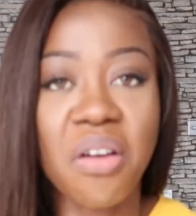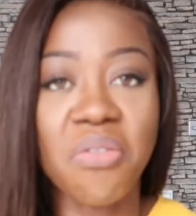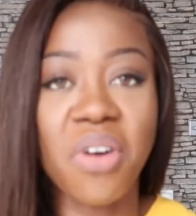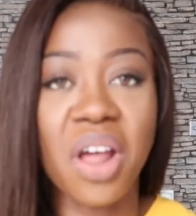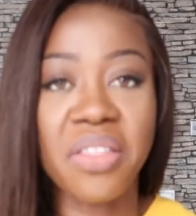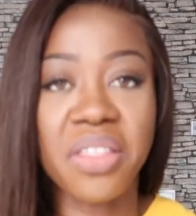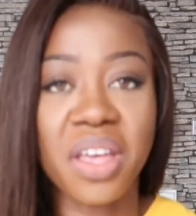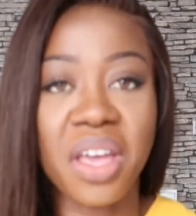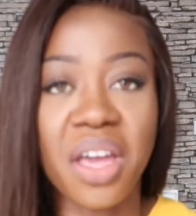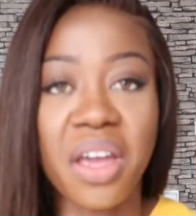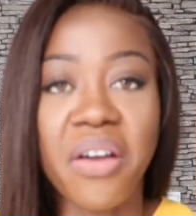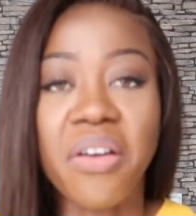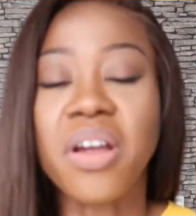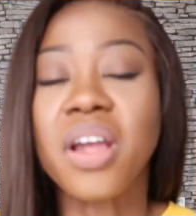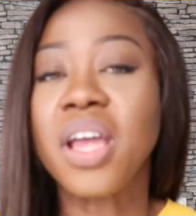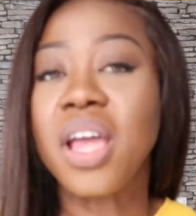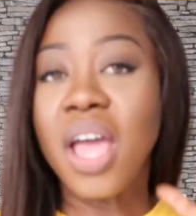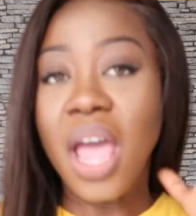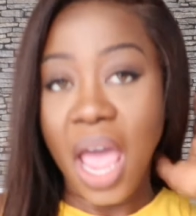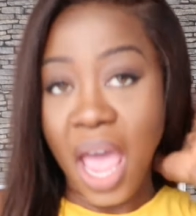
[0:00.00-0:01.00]
around the
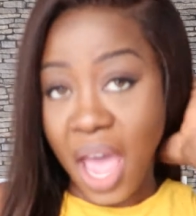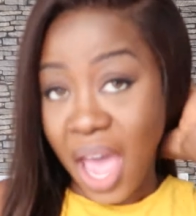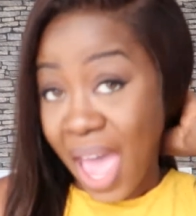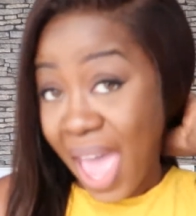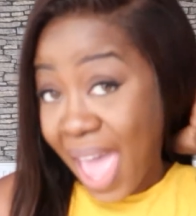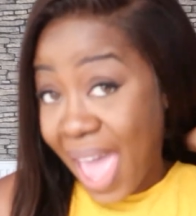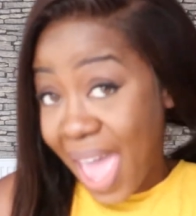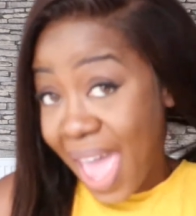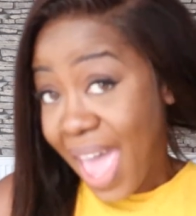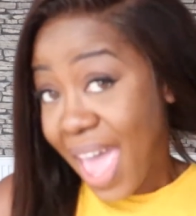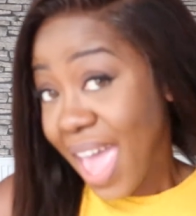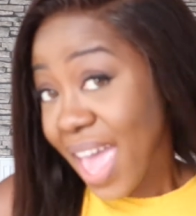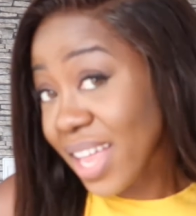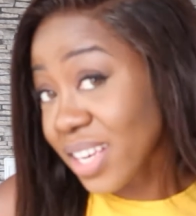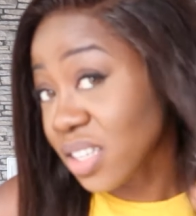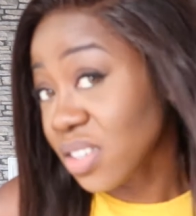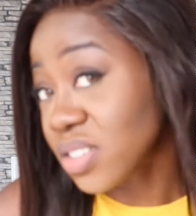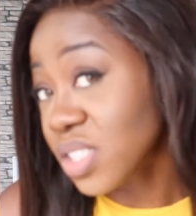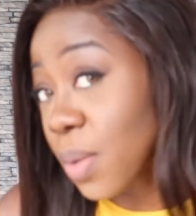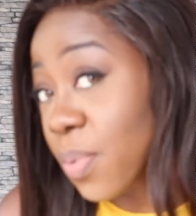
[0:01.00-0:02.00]
hair.
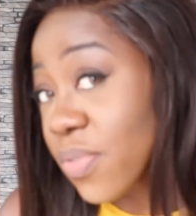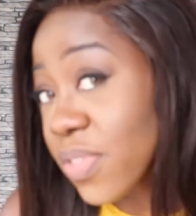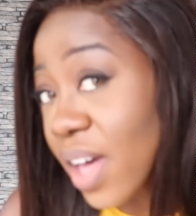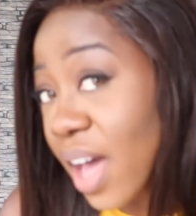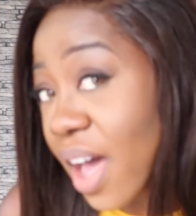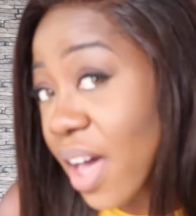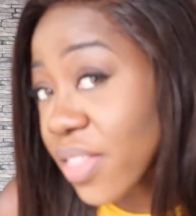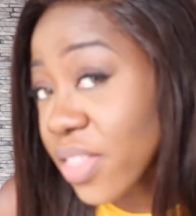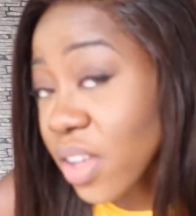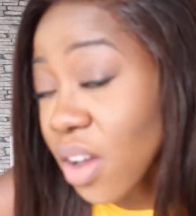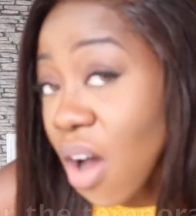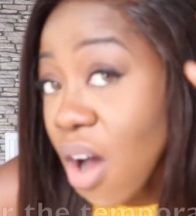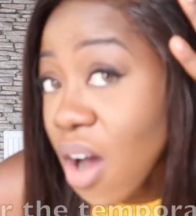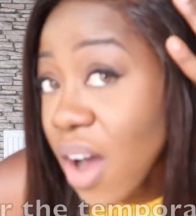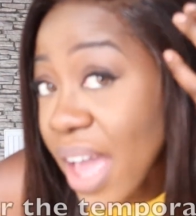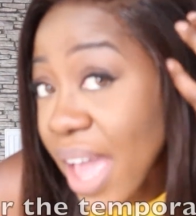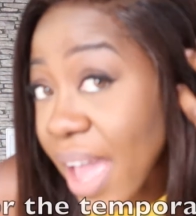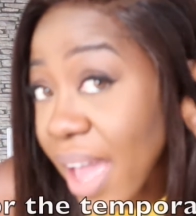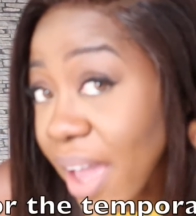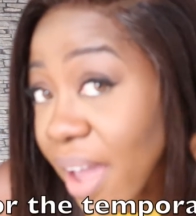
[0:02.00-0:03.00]
And on top of that,
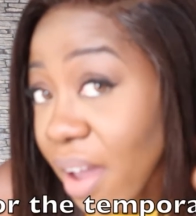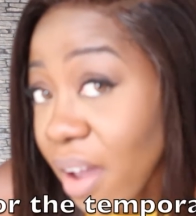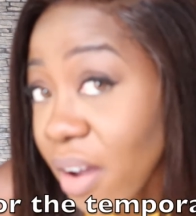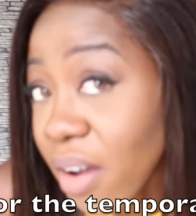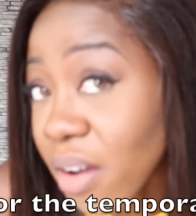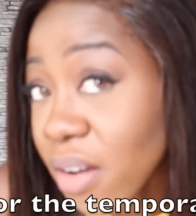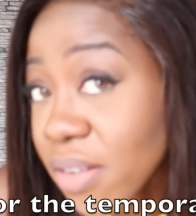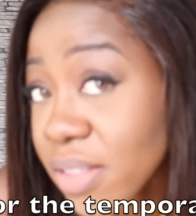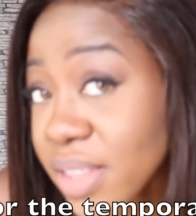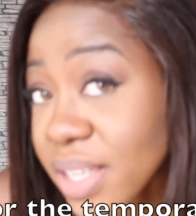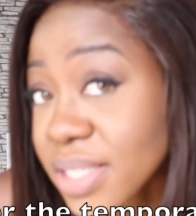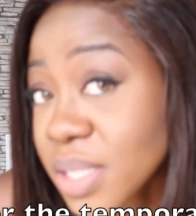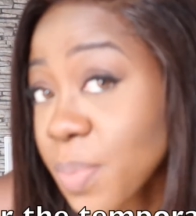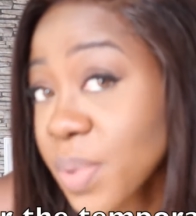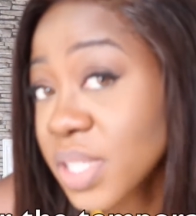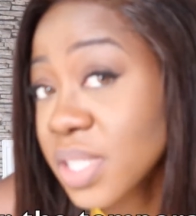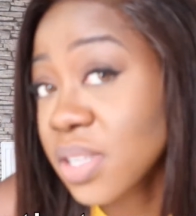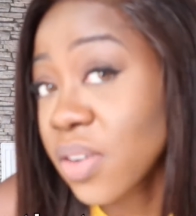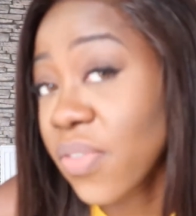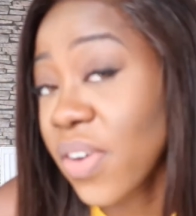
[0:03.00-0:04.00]
there's
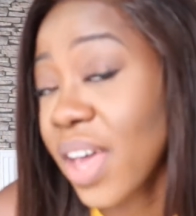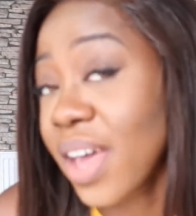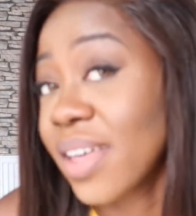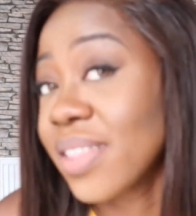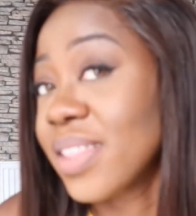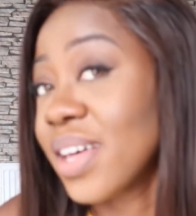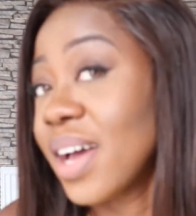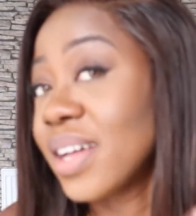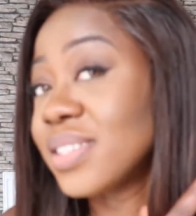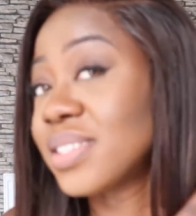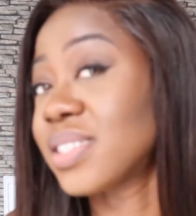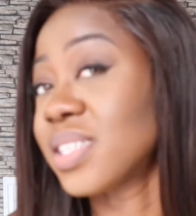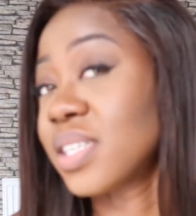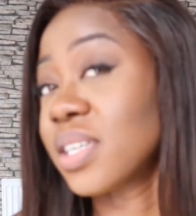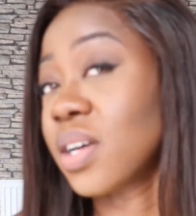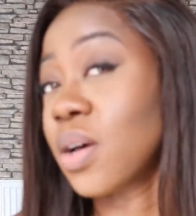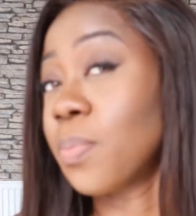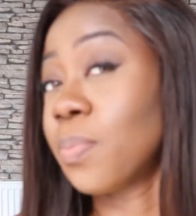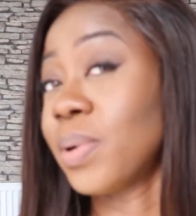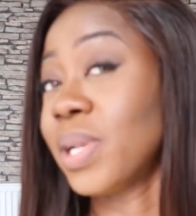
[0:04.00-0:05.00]
bits of hair that
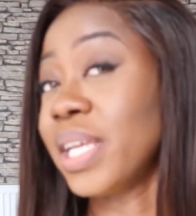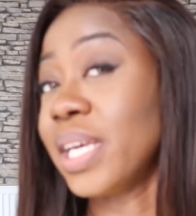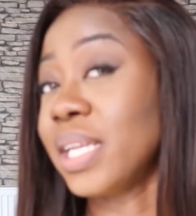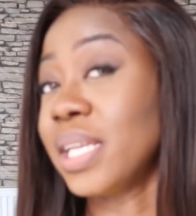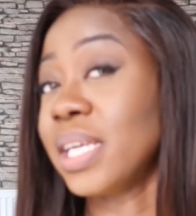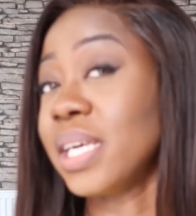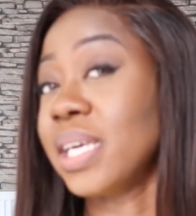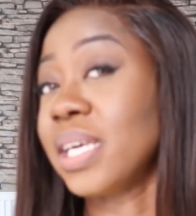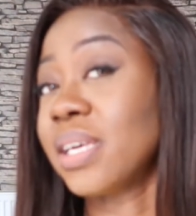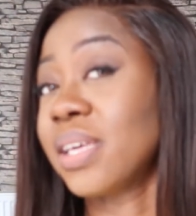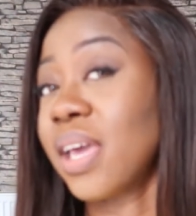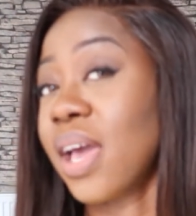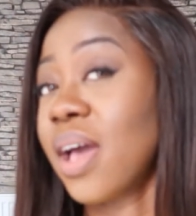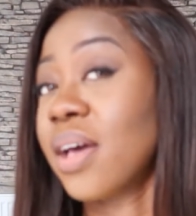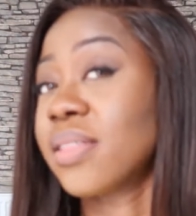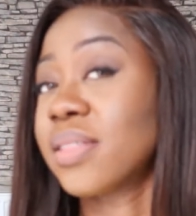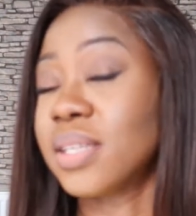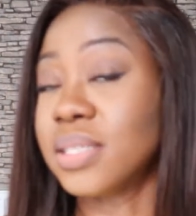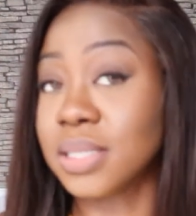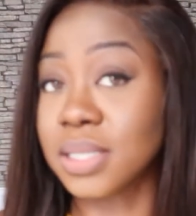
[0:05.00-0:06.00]
didn't completely
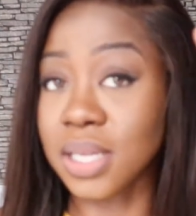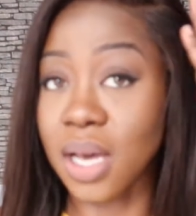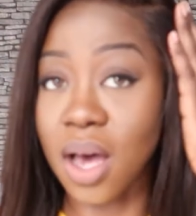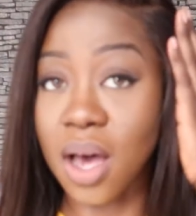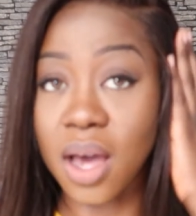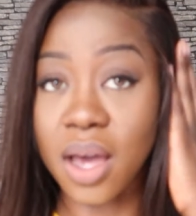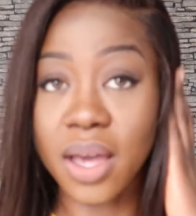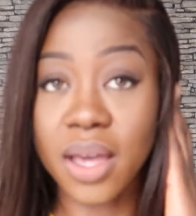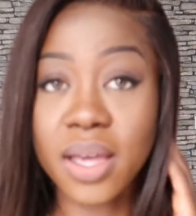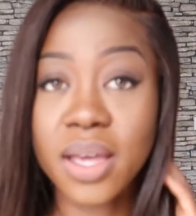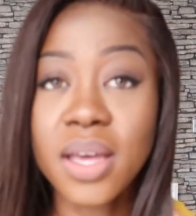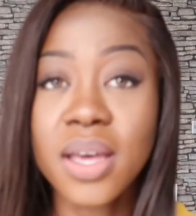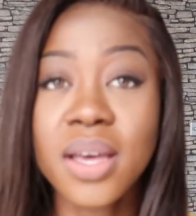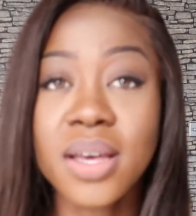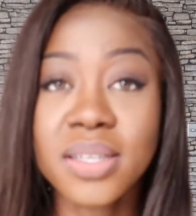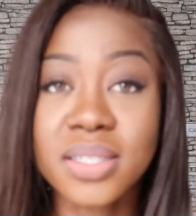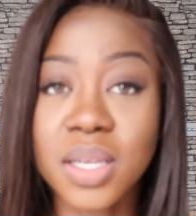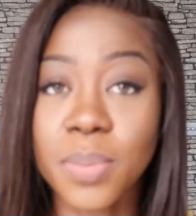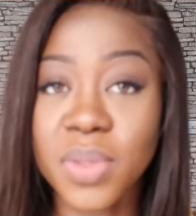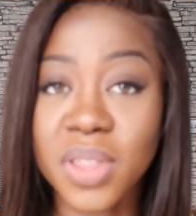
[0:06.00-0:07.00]
get the dye.
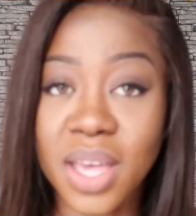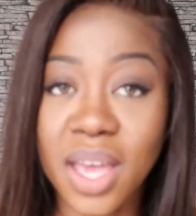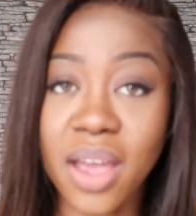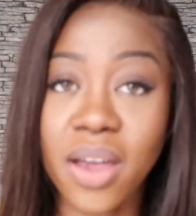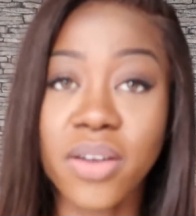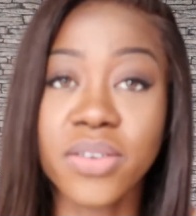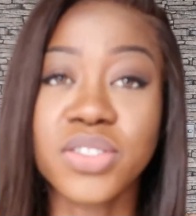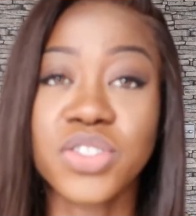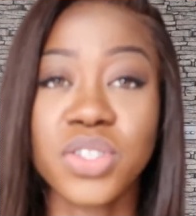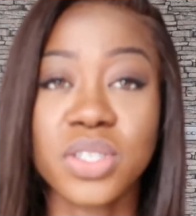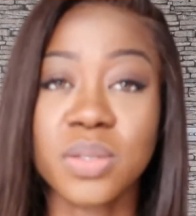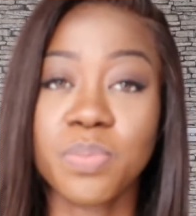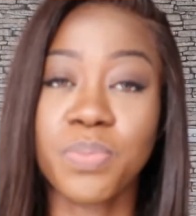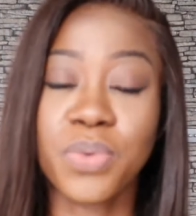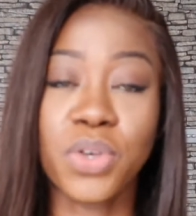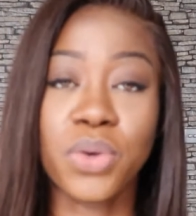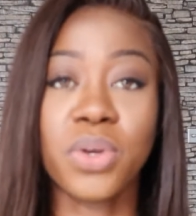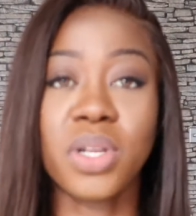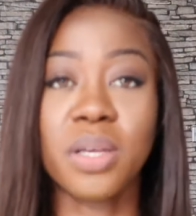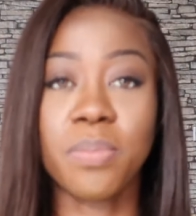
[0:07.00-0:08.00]
Some of the hair is just
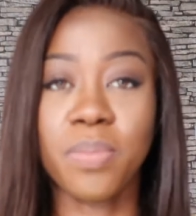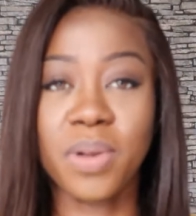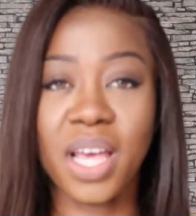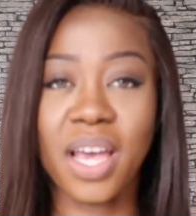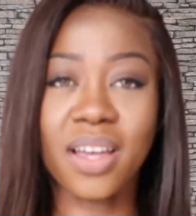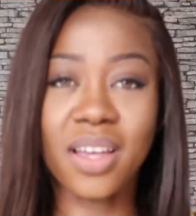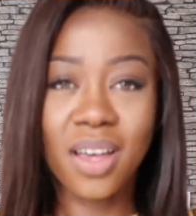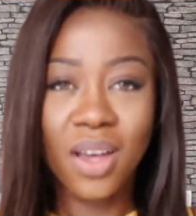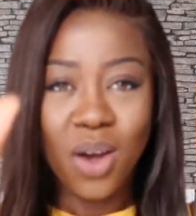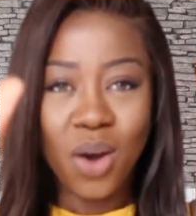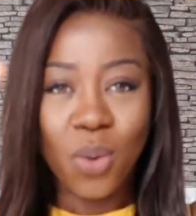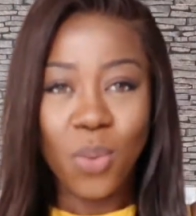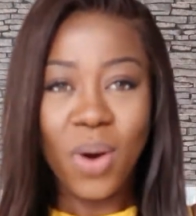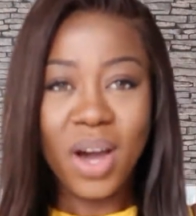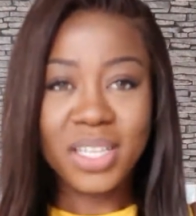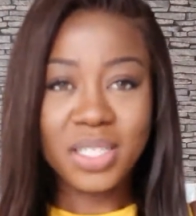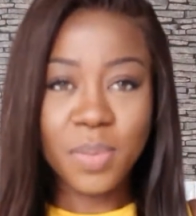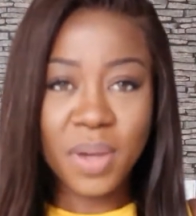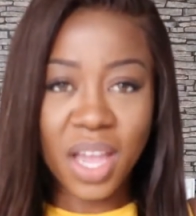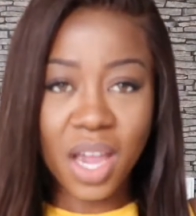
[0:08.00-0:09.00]
purely black.
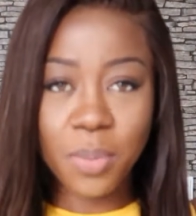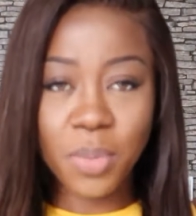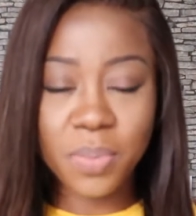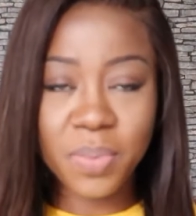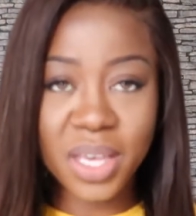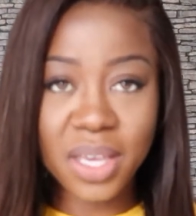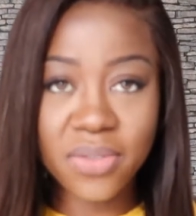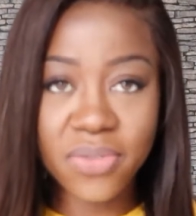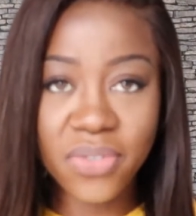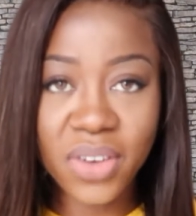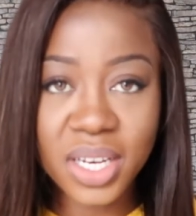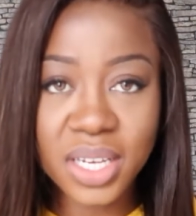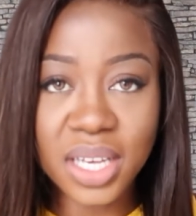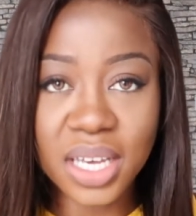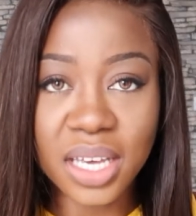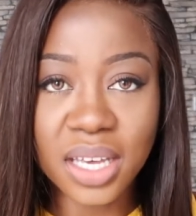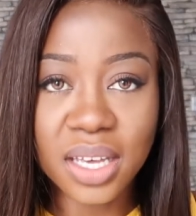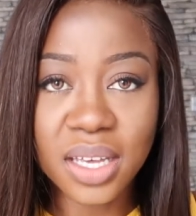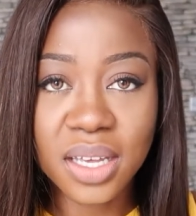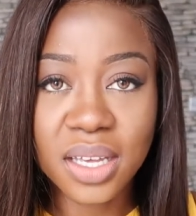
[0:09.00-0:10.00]
Why is my camera being
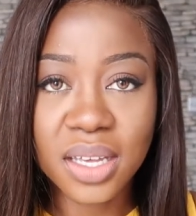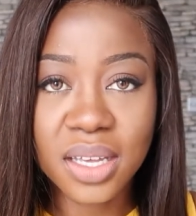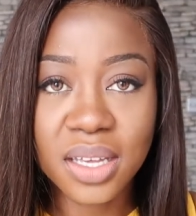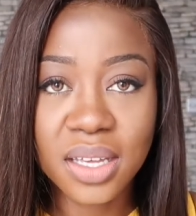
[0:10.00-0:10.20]
funny?